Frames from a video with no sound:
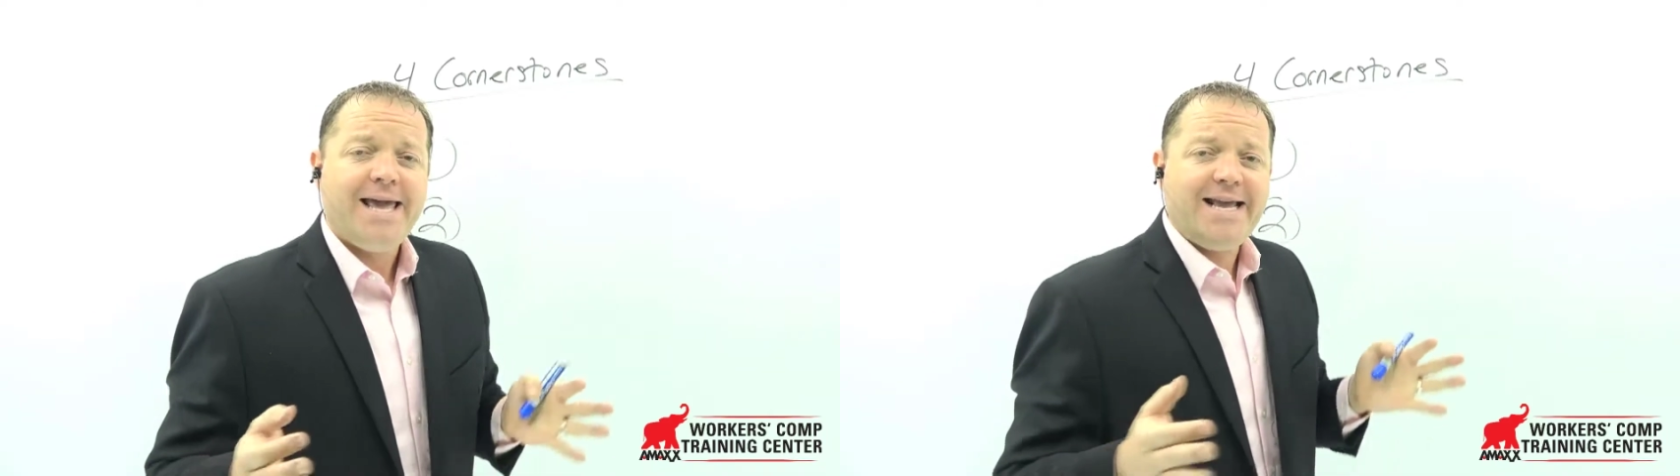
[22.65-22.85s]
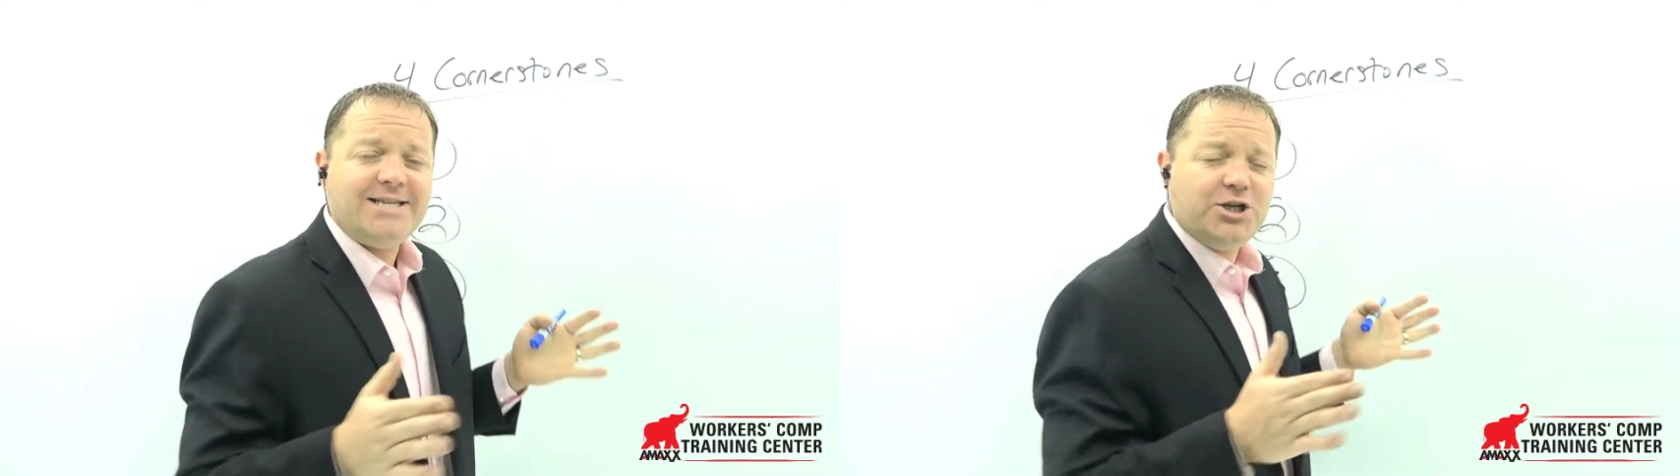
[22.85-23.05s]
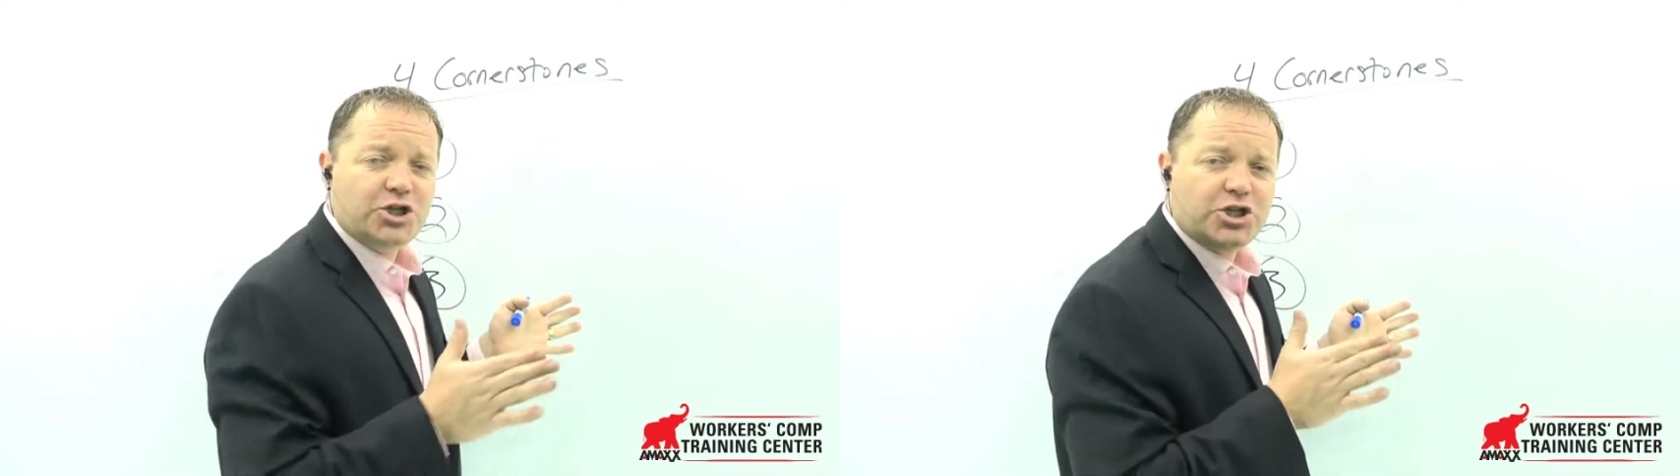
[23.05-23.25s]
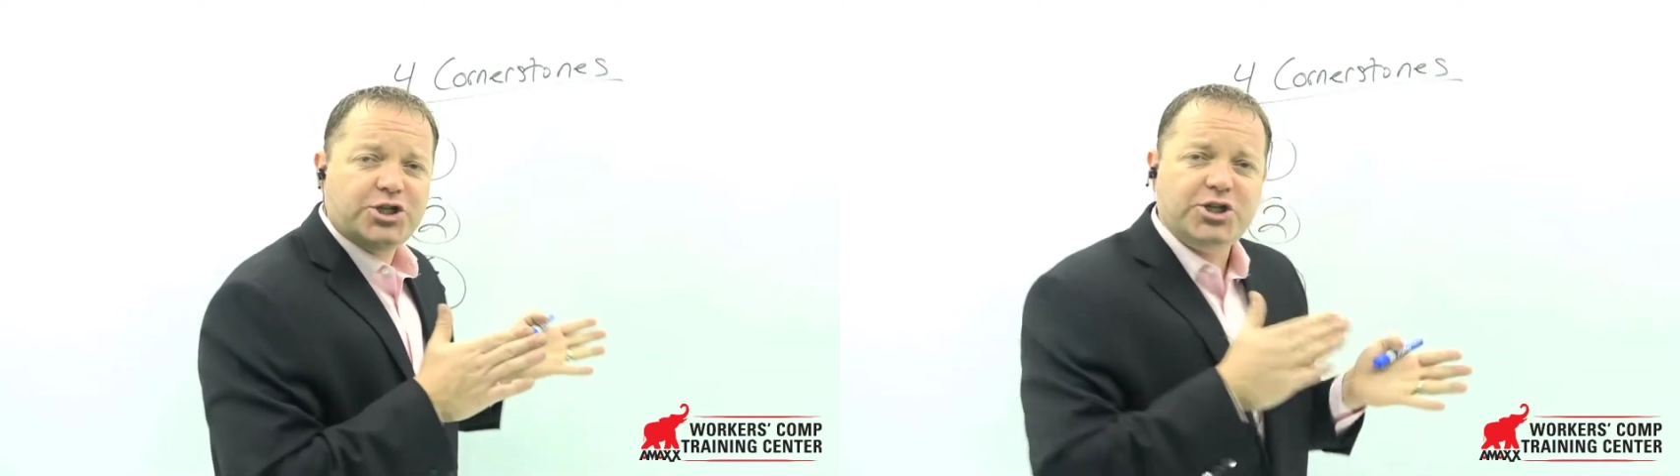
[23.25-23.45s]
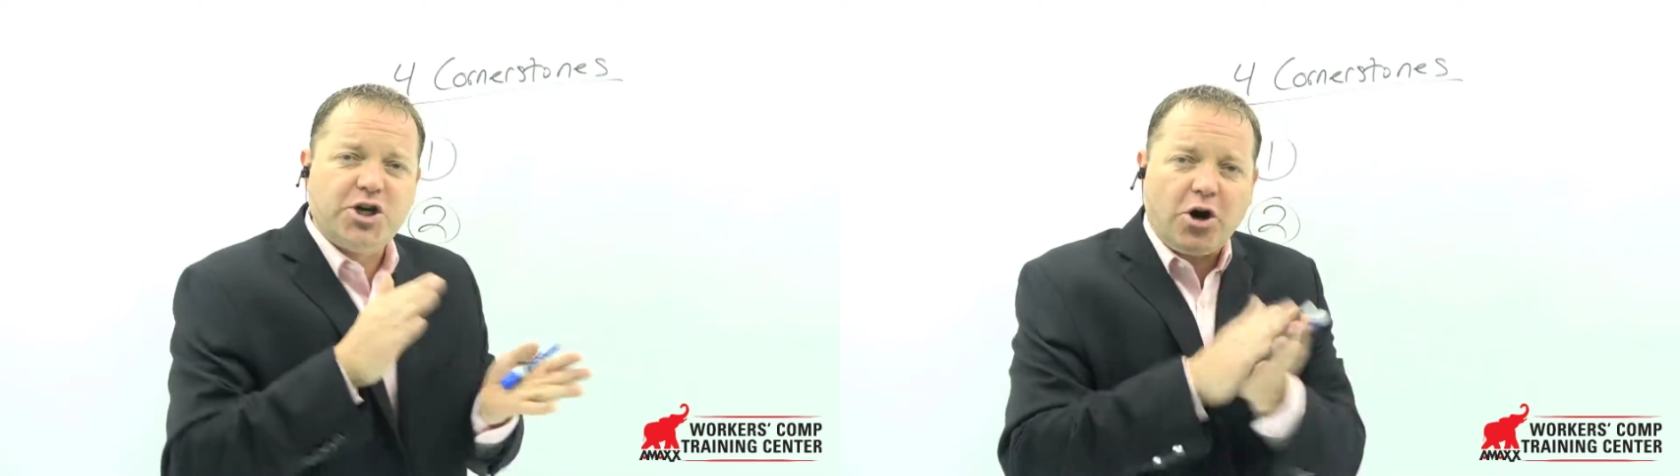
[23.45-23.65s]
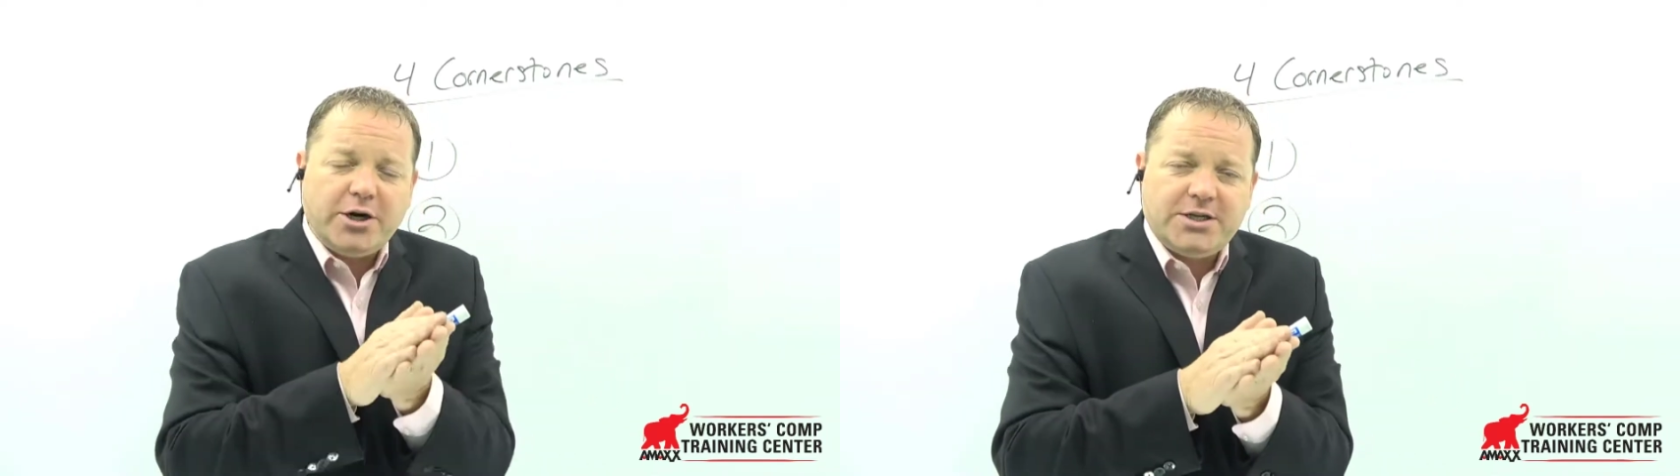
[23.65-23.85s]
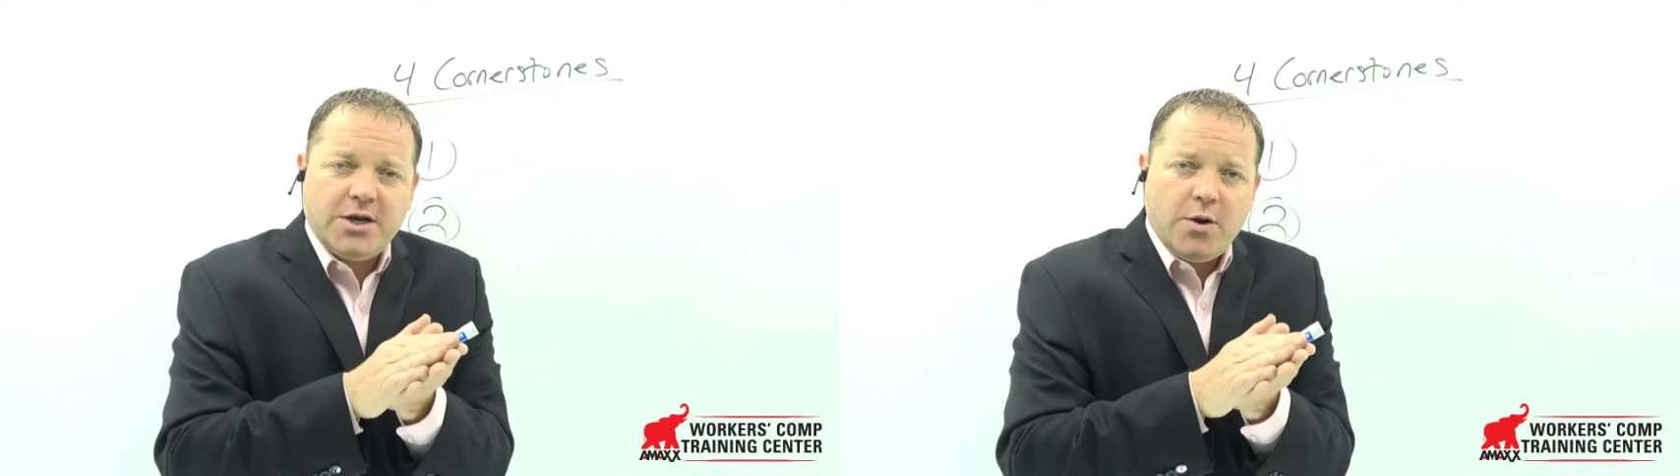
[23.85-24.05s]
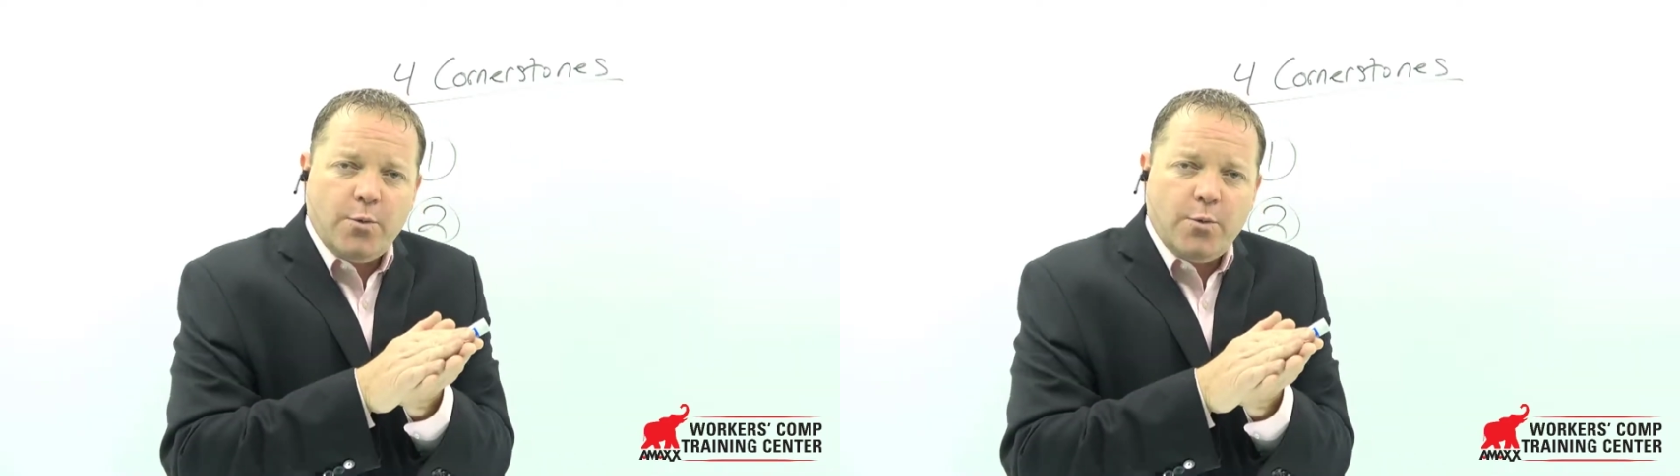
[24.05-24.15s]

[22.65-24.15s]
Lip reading: Is to start